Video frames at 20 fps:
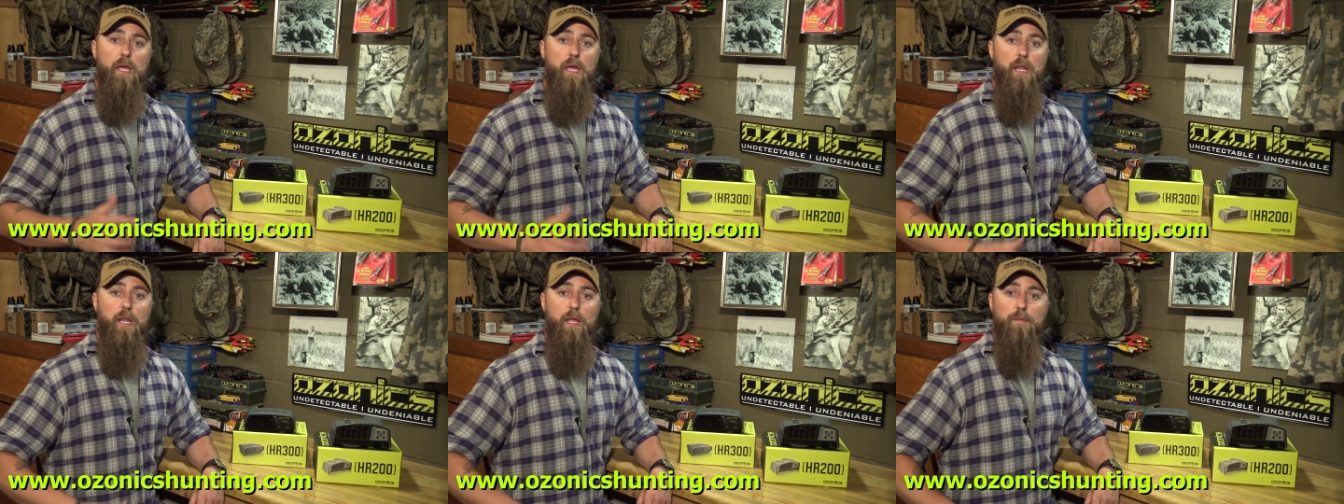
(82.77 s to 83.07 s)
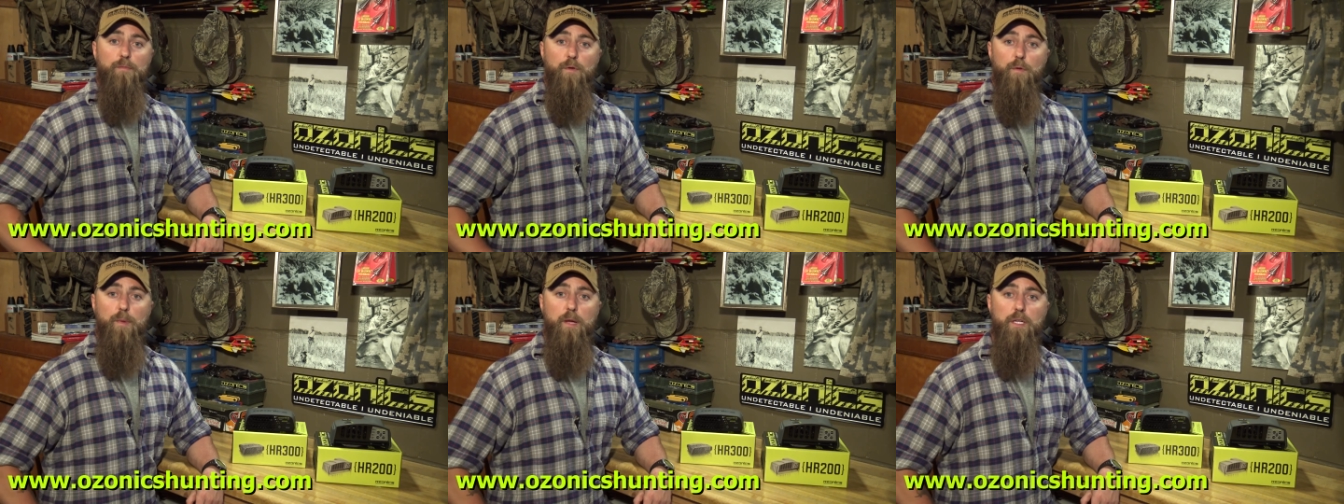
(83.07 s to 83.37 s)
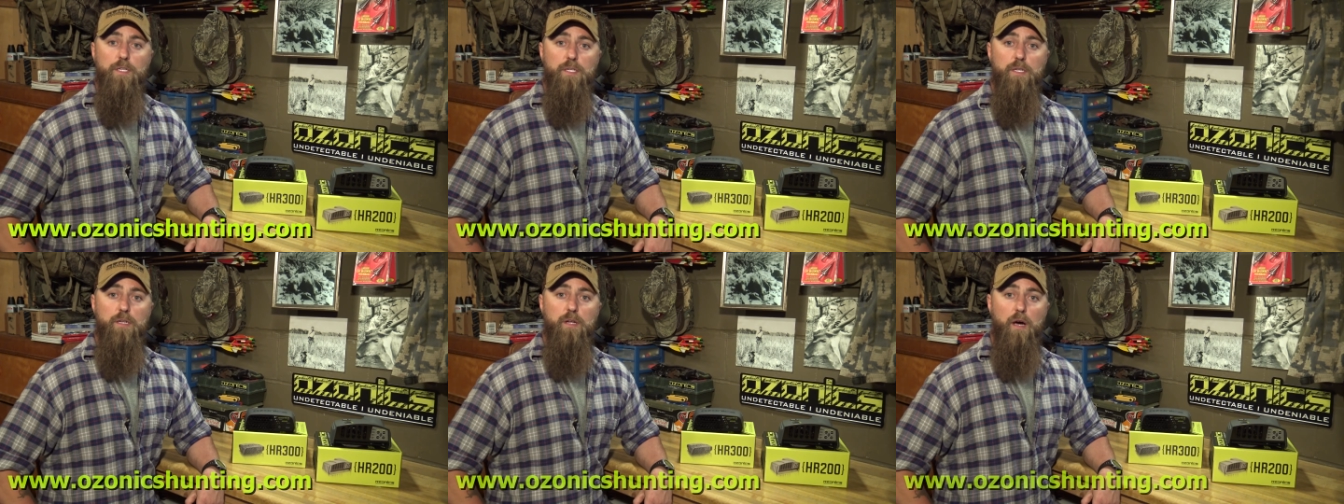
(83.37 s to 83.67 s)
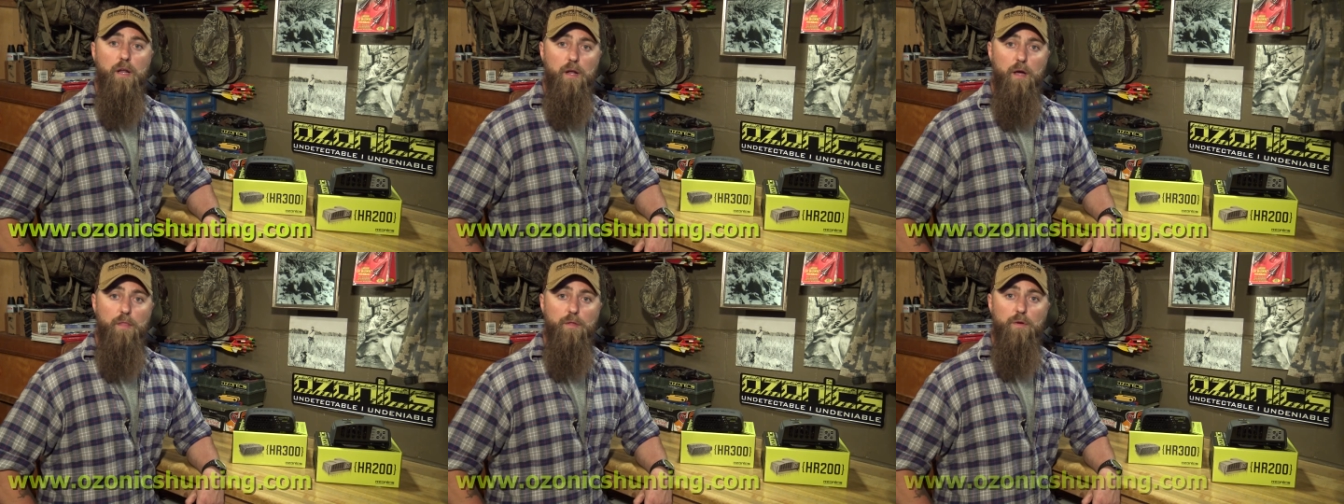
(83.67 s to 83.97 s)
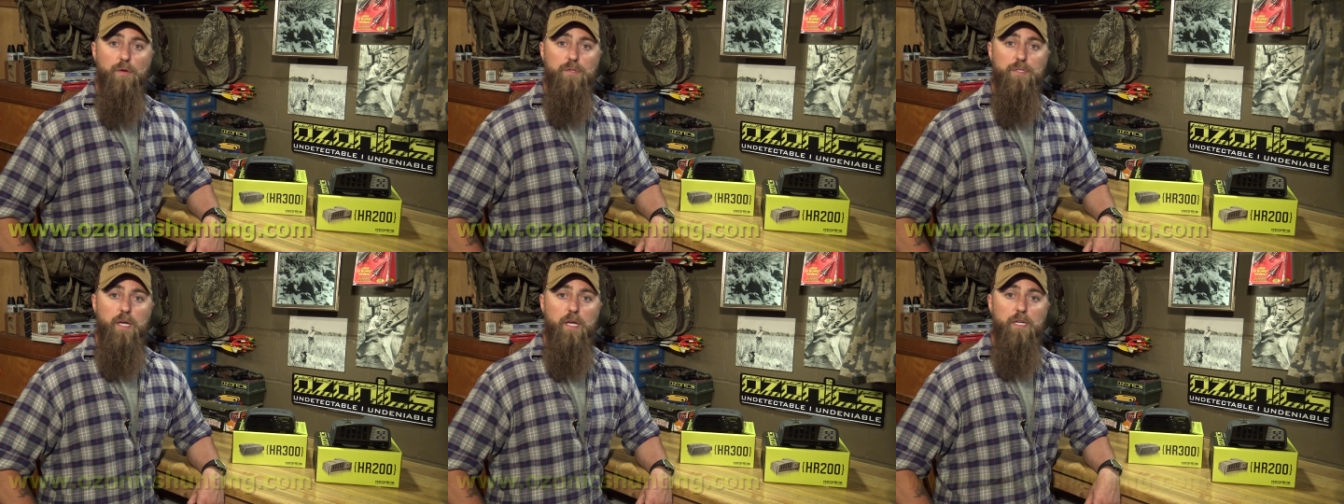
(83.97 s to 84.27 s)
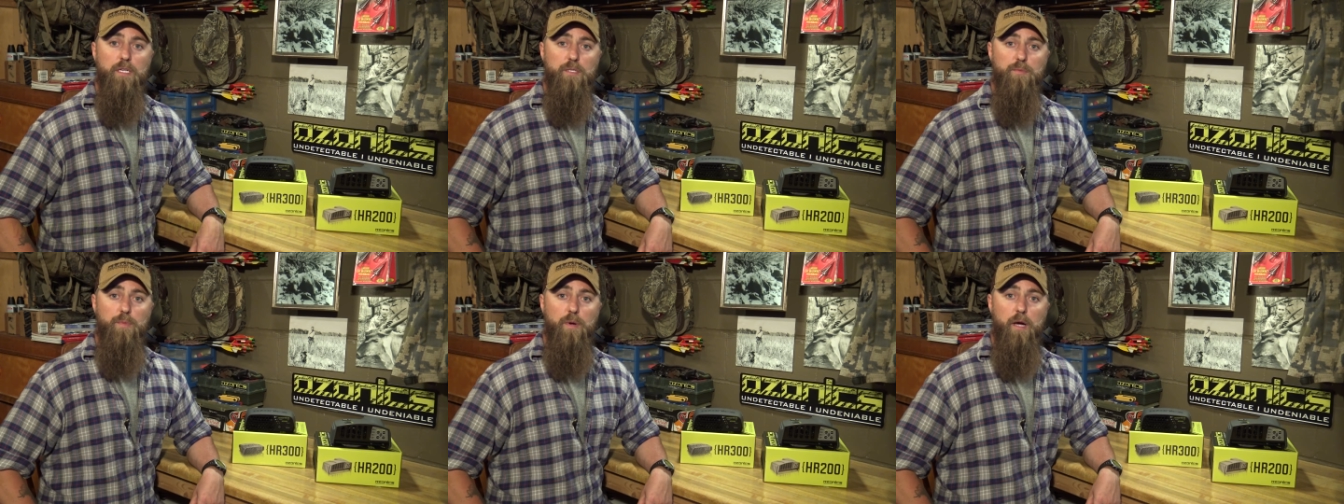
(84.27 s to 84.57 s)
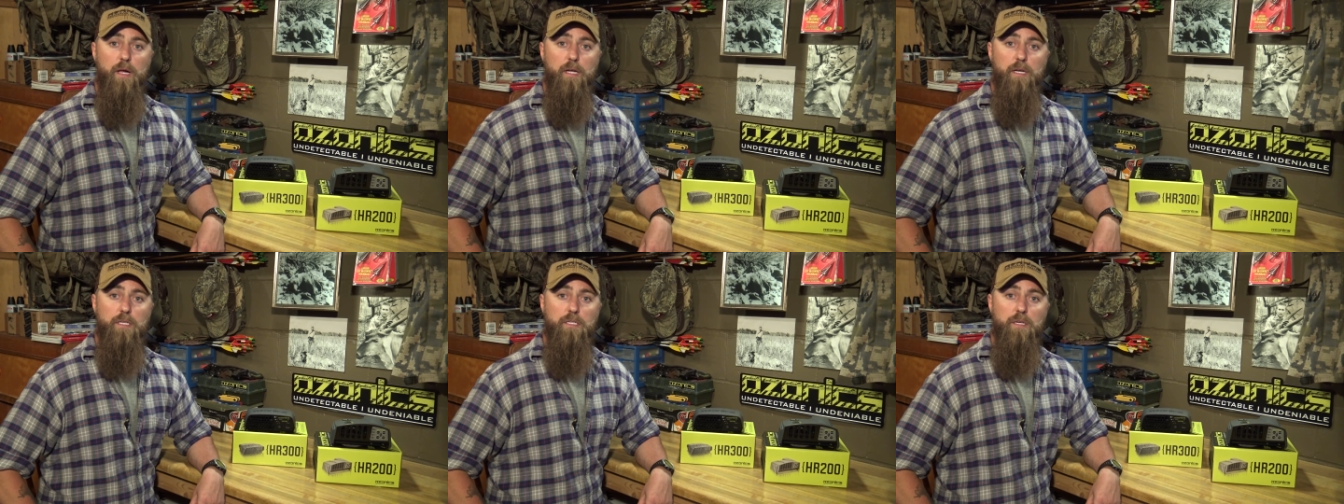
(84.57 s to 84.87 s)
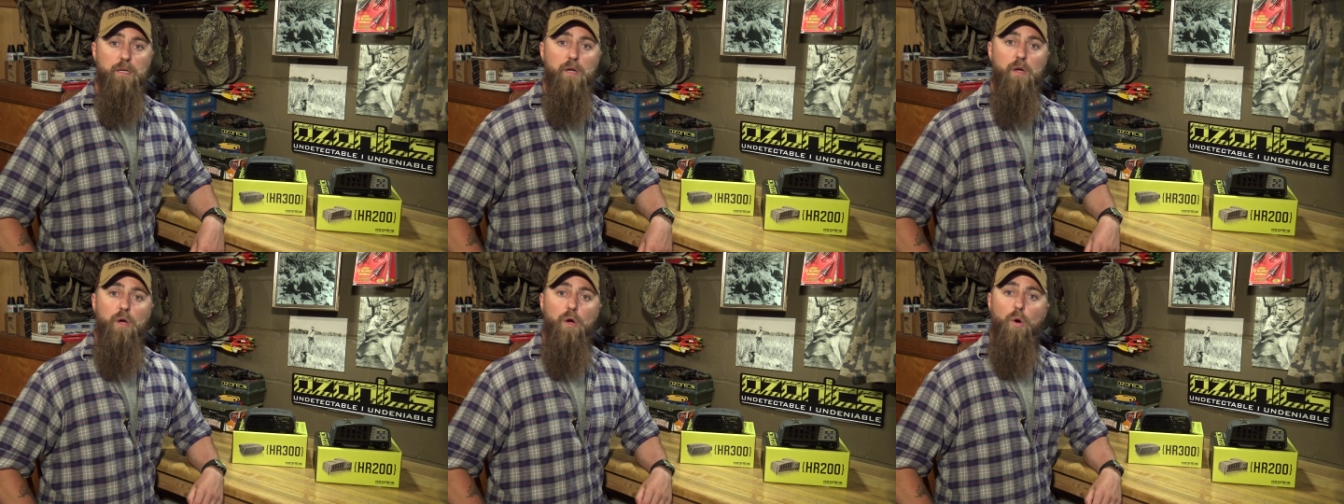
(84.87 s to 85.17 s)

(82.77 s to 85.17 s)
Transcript: and information on other Ozonics products.